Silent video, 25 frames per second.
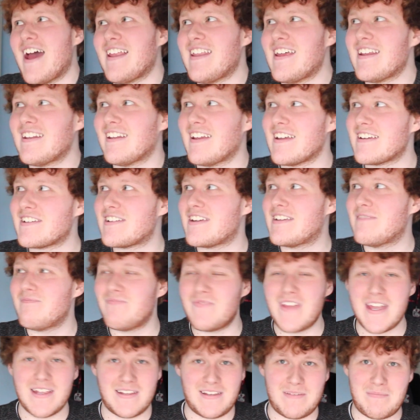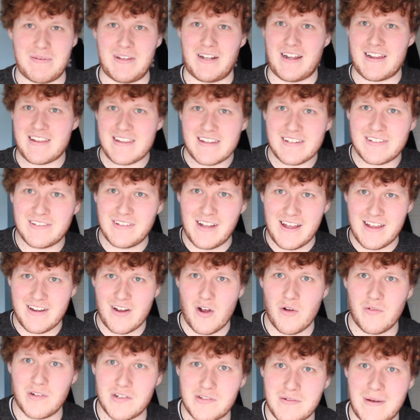And then, like, it'd be like this, like,
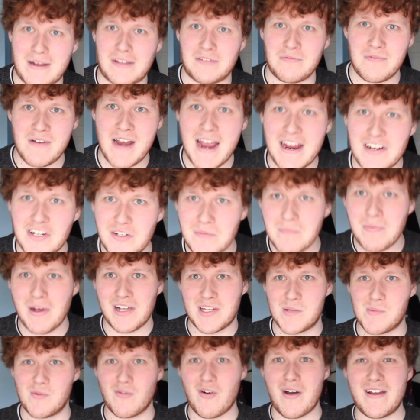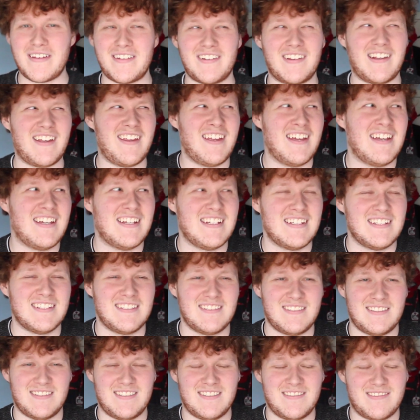over-dramatic reaction possible, right? She's like,
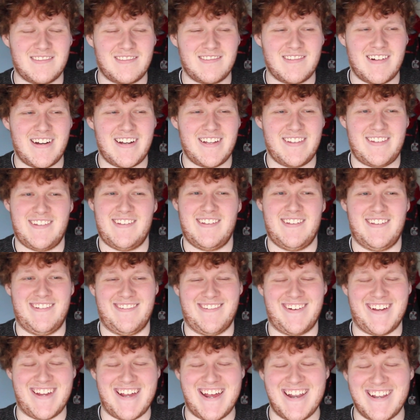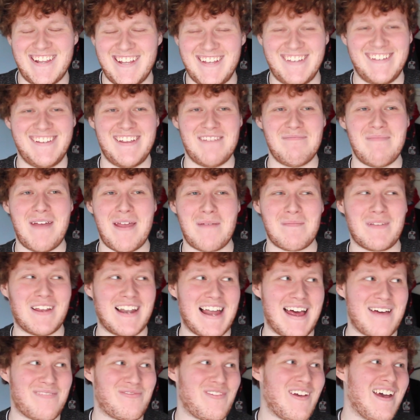oh, great, it's her again. It made me
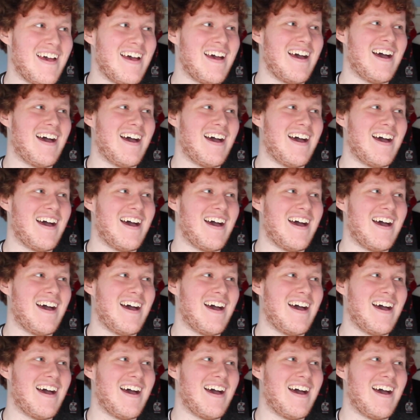laugh.